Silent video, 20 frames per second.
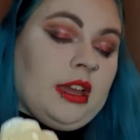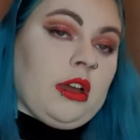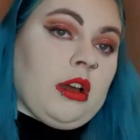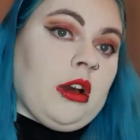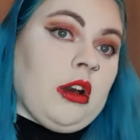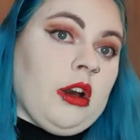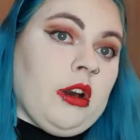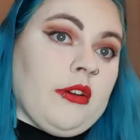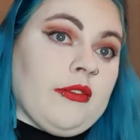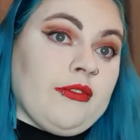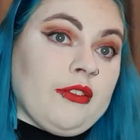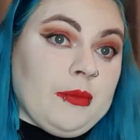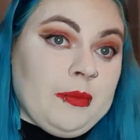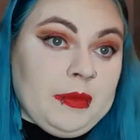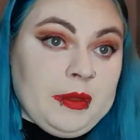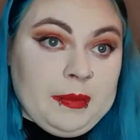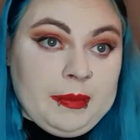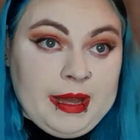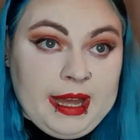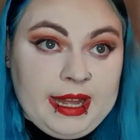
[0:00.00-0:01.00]
are from
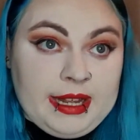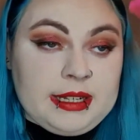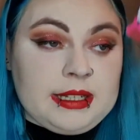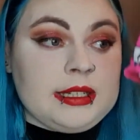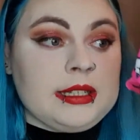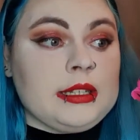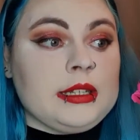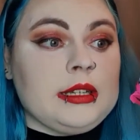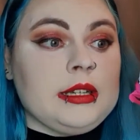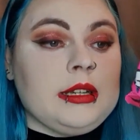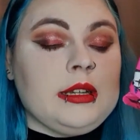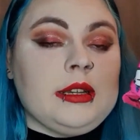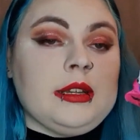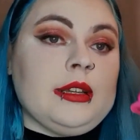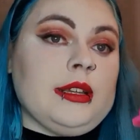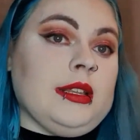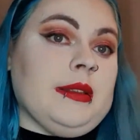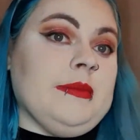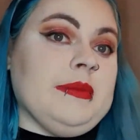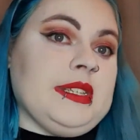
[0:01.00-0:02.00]
the bags
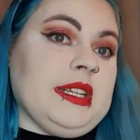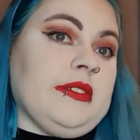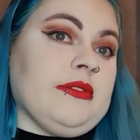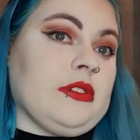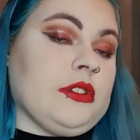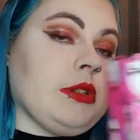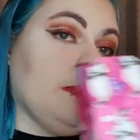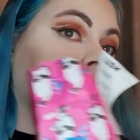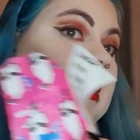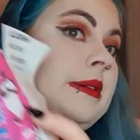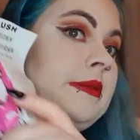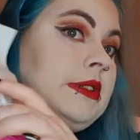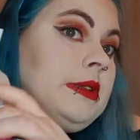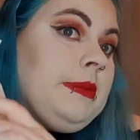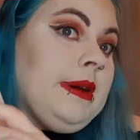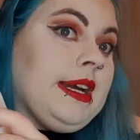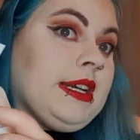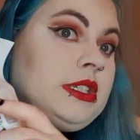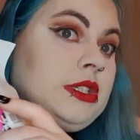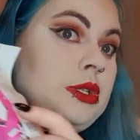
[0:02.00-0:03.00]
themselves, because sometimes the
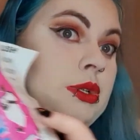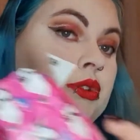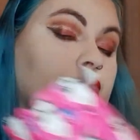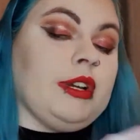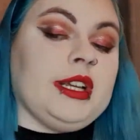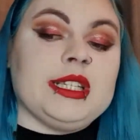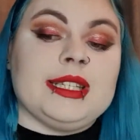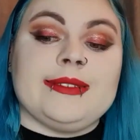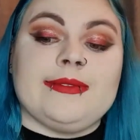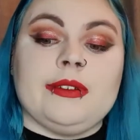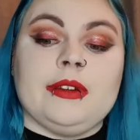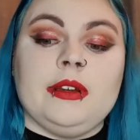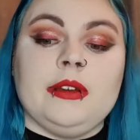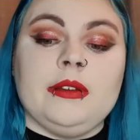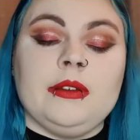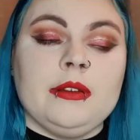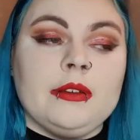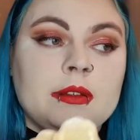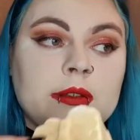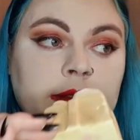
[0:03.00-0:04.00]
bags do transfer.
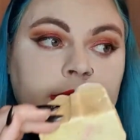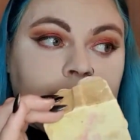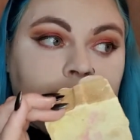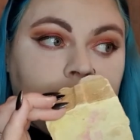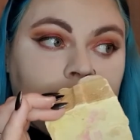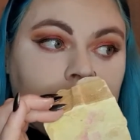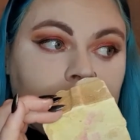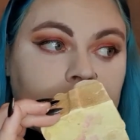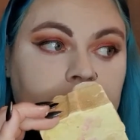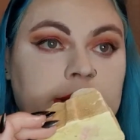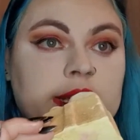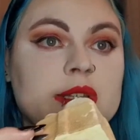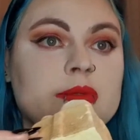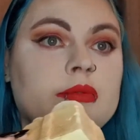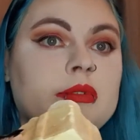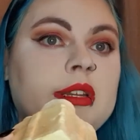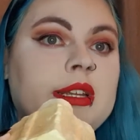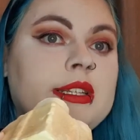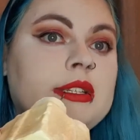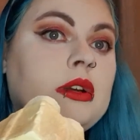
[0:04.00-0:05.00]
This
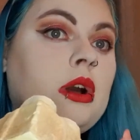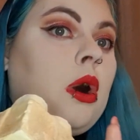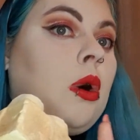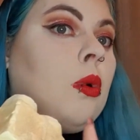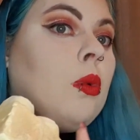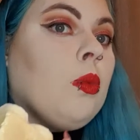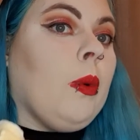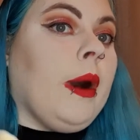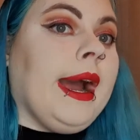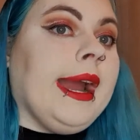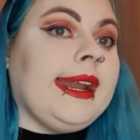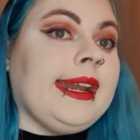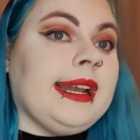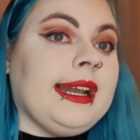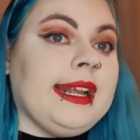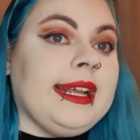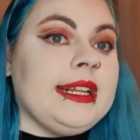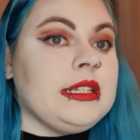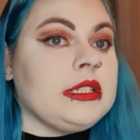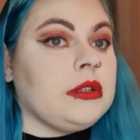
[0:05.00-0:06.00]
one has got wine
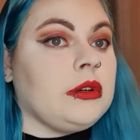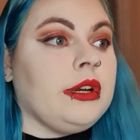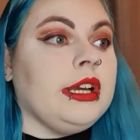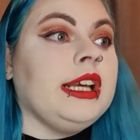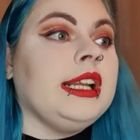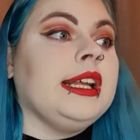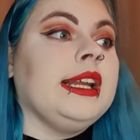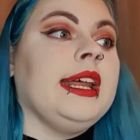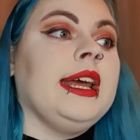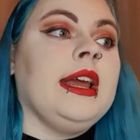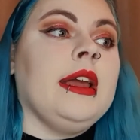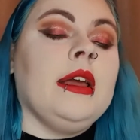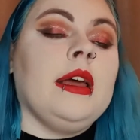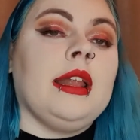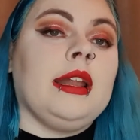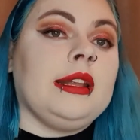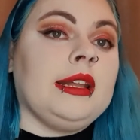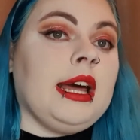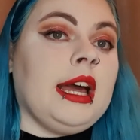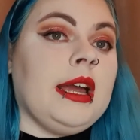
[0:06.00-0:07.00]
leaves oil in it,
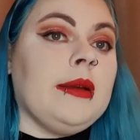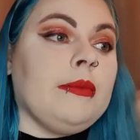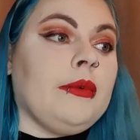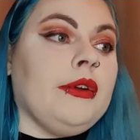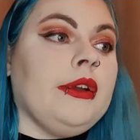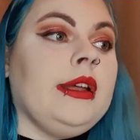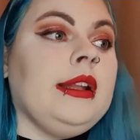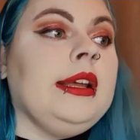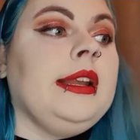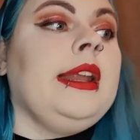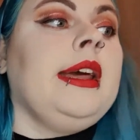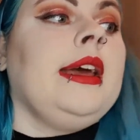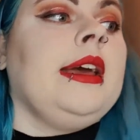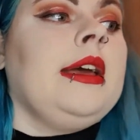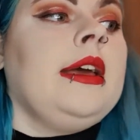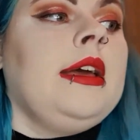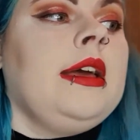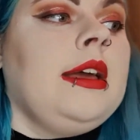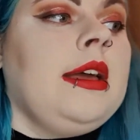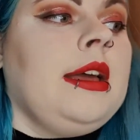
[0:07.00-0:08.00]
lime oil in it,
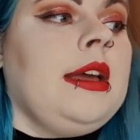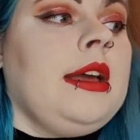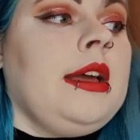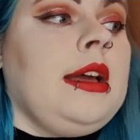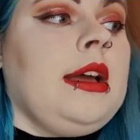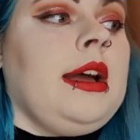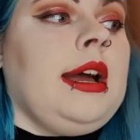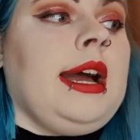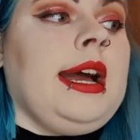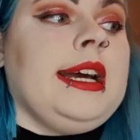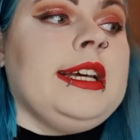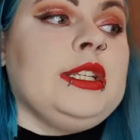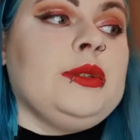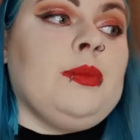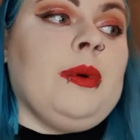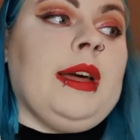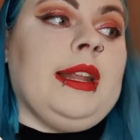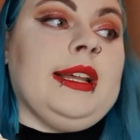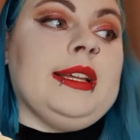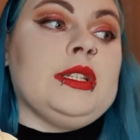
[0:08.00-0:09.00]
as
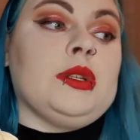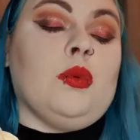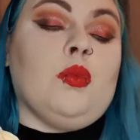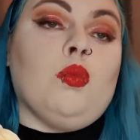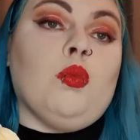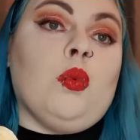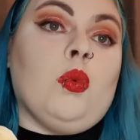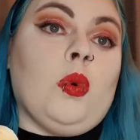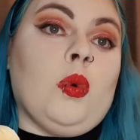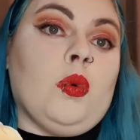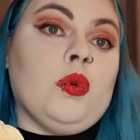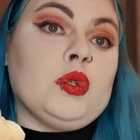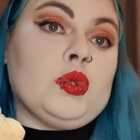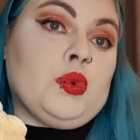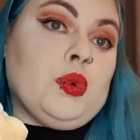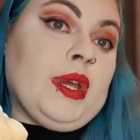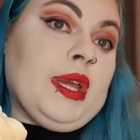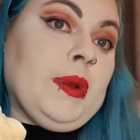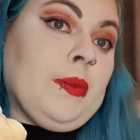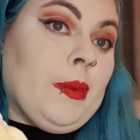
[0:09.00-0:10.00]
well as
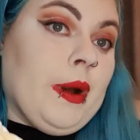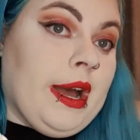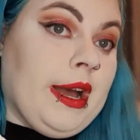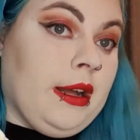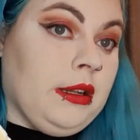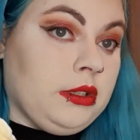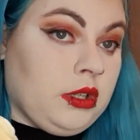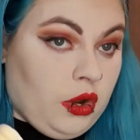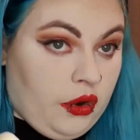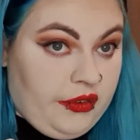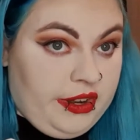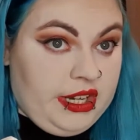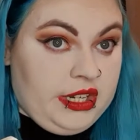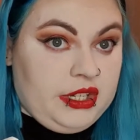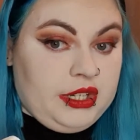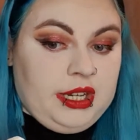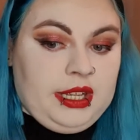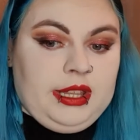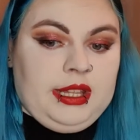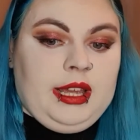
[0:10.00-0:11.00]
sweet wild
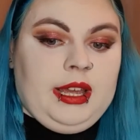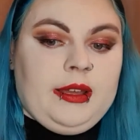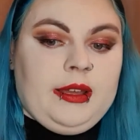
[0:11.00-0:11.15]
orange in there.